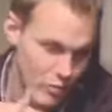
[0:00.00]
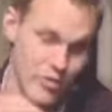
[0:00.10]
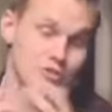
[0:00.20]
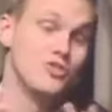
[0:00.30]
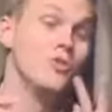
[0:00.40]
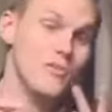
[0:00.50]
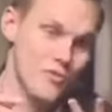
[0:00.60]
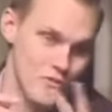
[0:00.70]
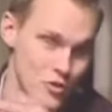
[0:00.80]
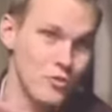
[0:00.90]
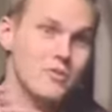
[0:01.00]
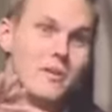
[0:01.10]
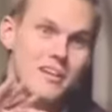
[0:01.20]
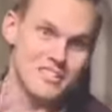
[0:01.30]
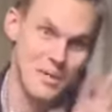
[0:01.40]
Well, there's two different views
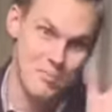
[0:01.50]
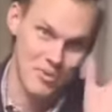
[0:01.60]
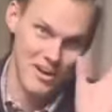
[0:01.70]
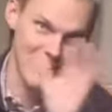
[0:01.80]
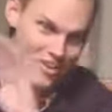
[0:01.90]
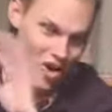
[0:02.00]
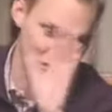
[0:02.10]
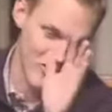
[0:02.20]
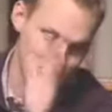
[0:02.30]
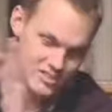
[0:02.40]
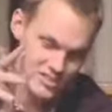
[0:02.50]
separated all across